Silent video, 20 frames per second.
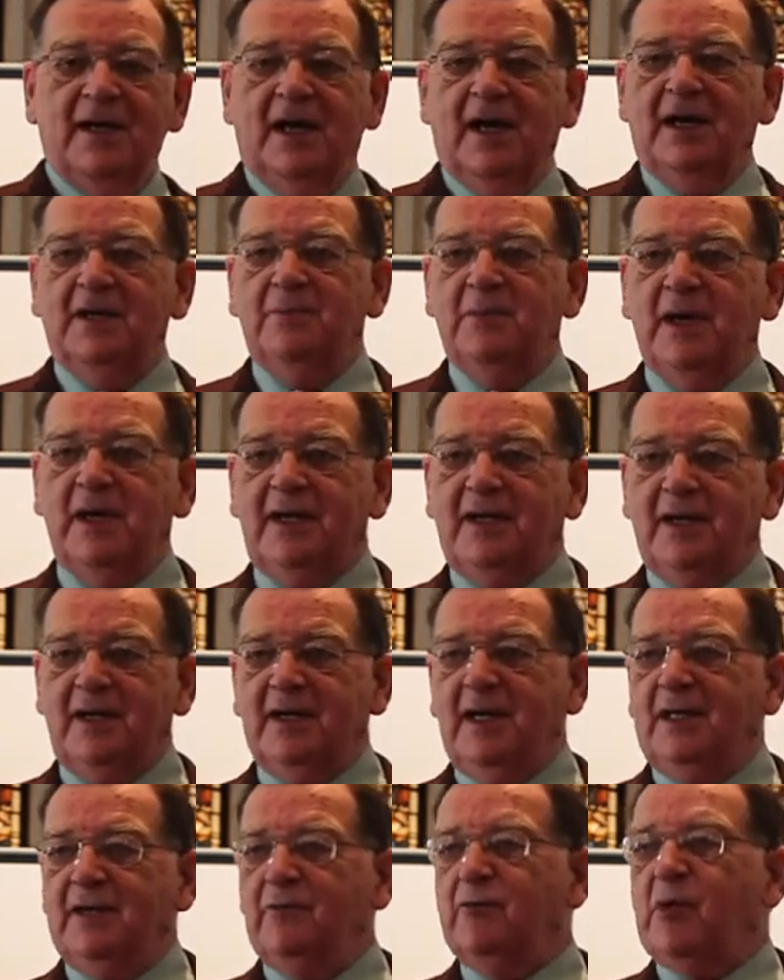and make a
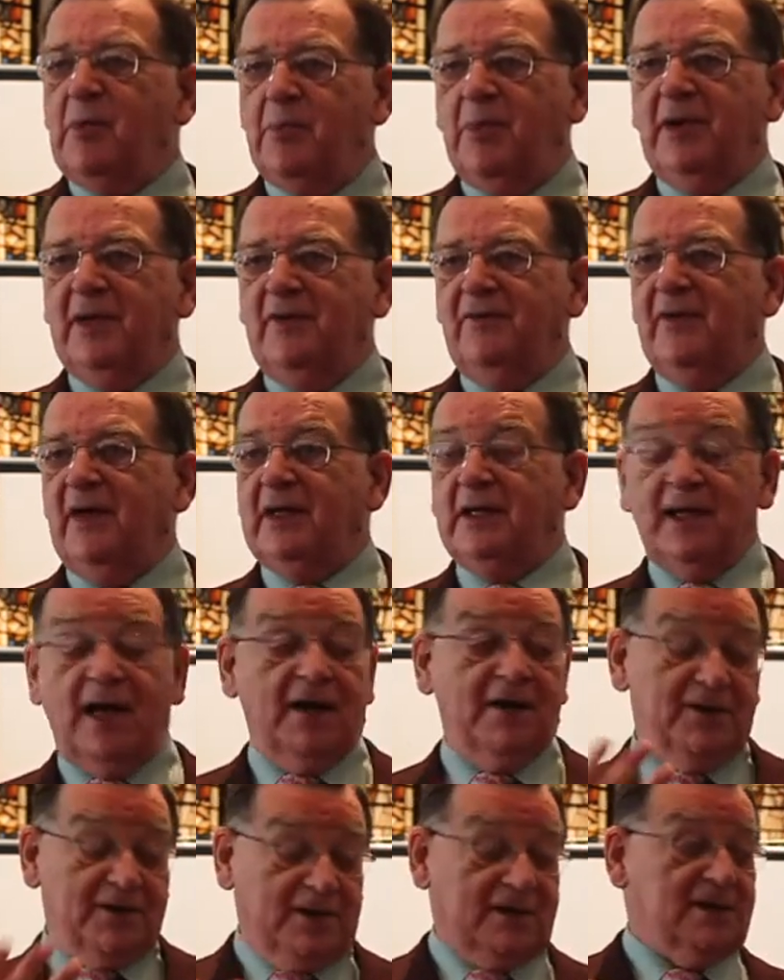kind of ripple effect.
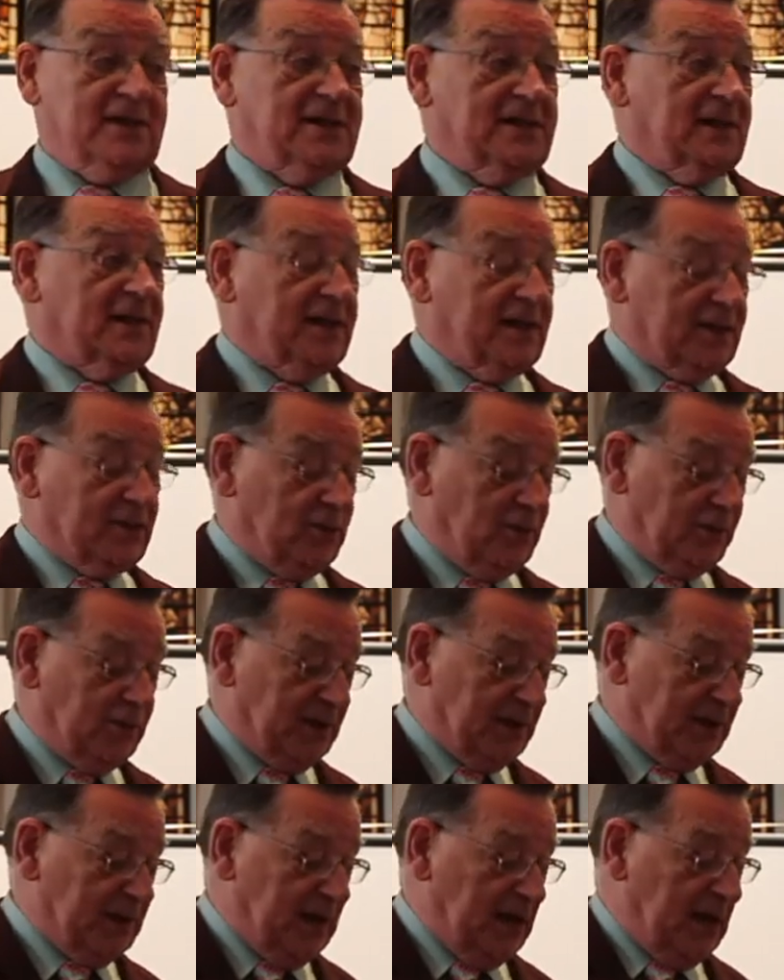I just think it's
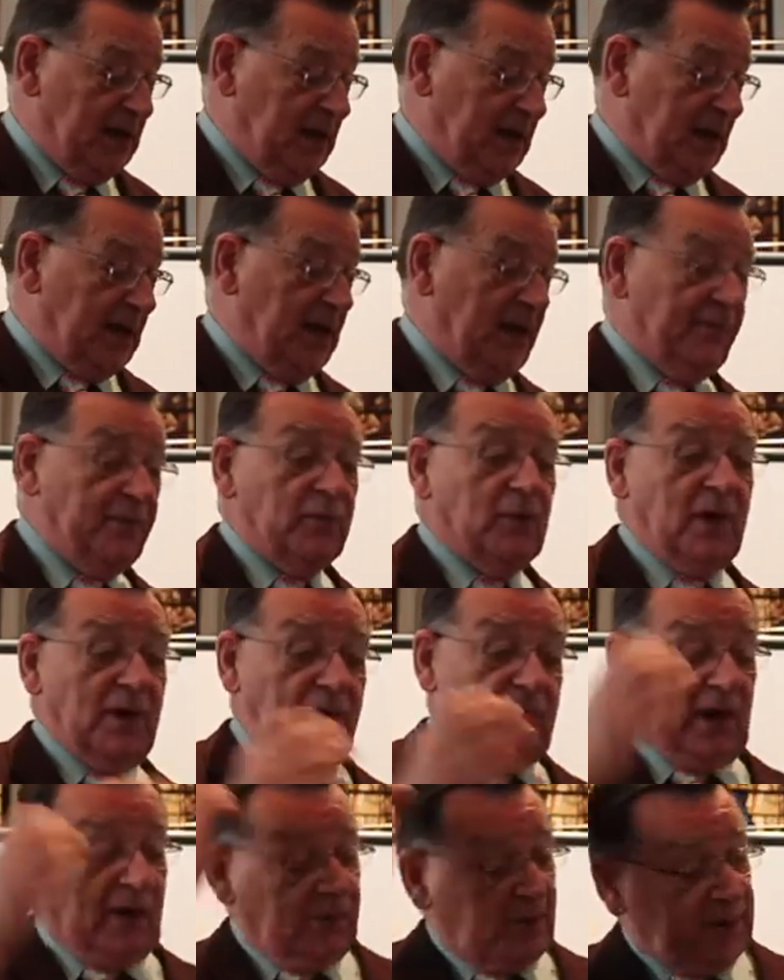gorgeous.
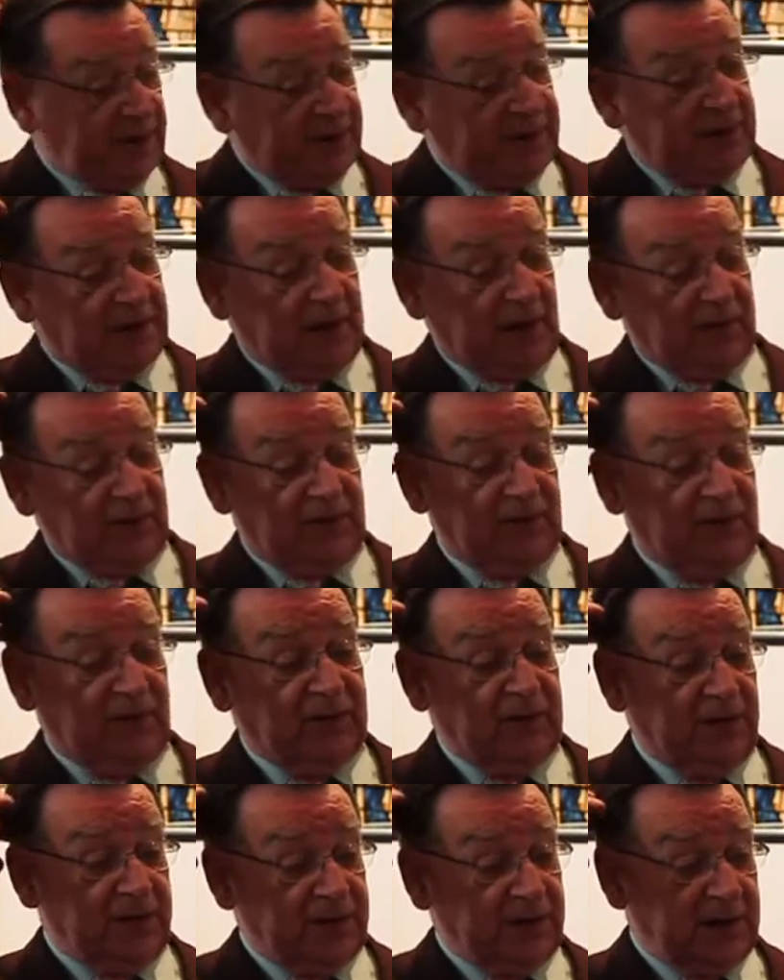Well, that was
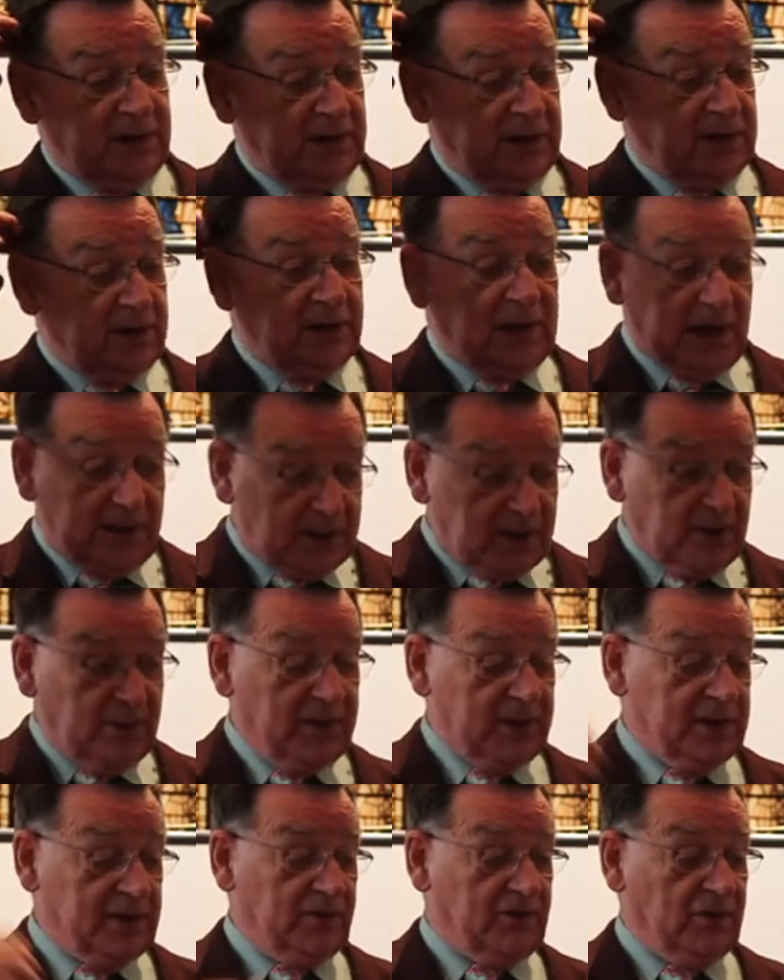1532. Then there
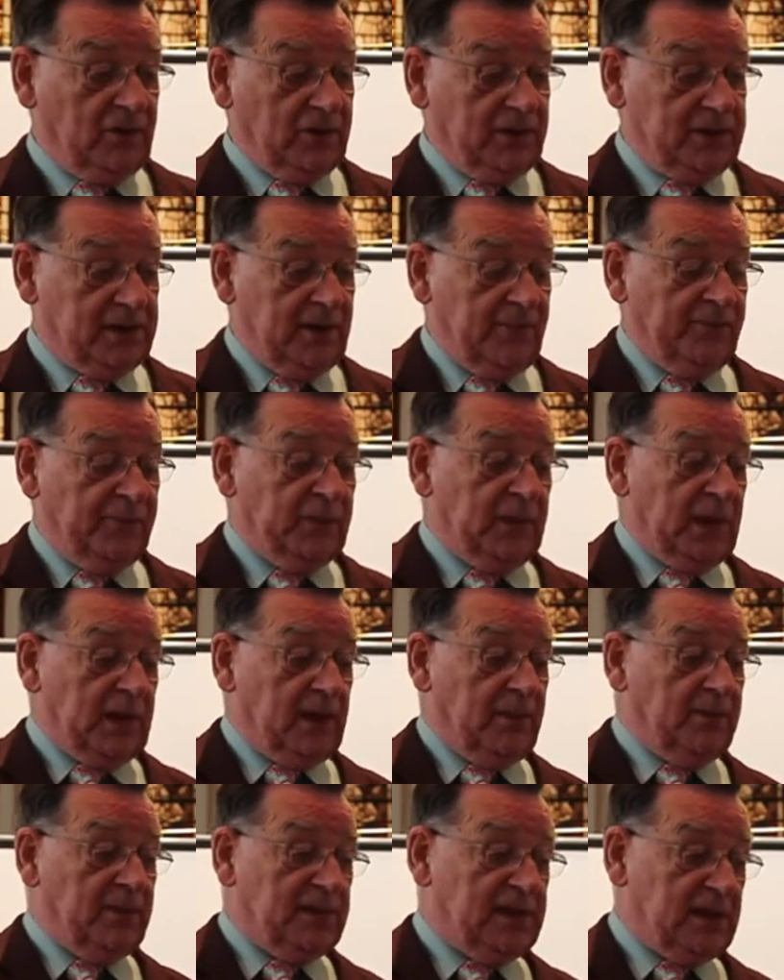was, of course,
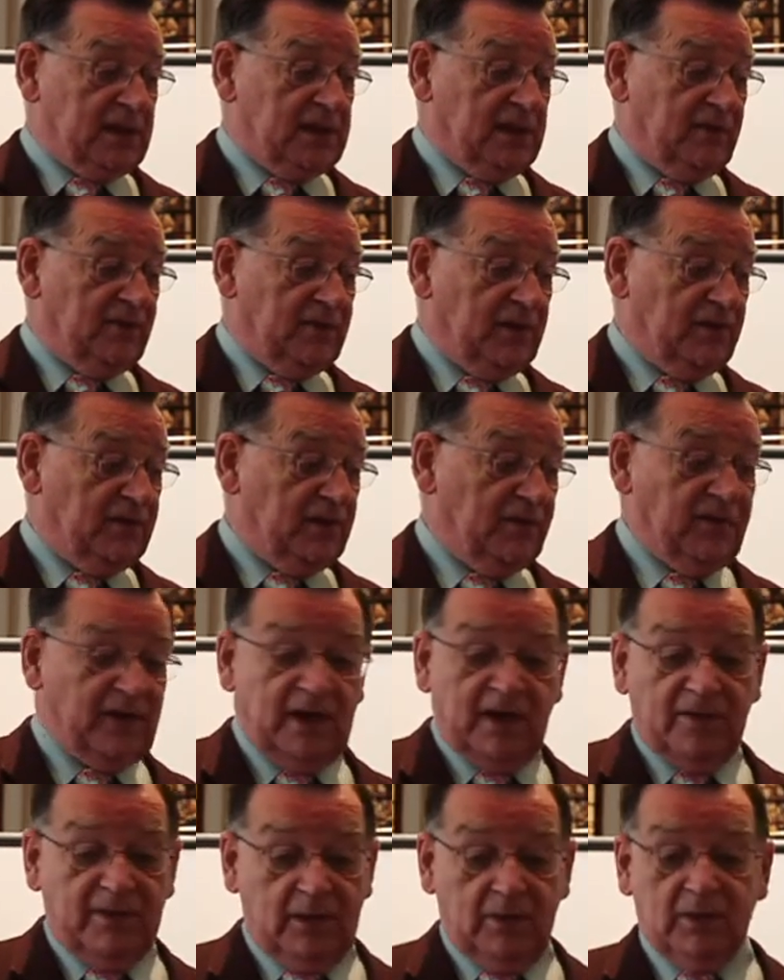
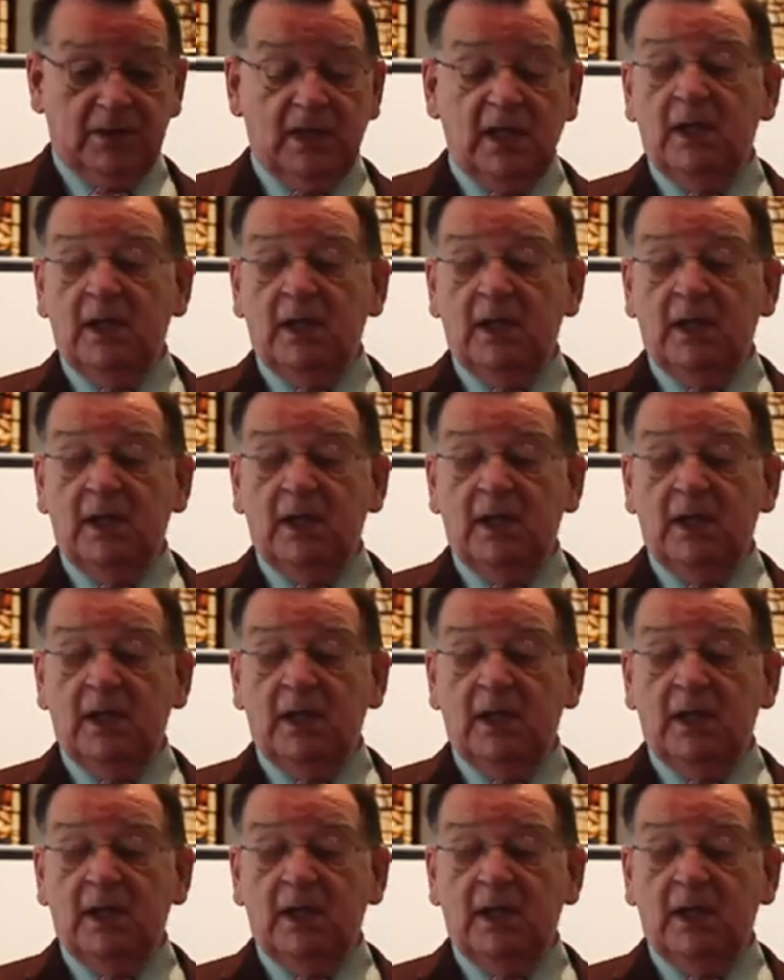1655, there was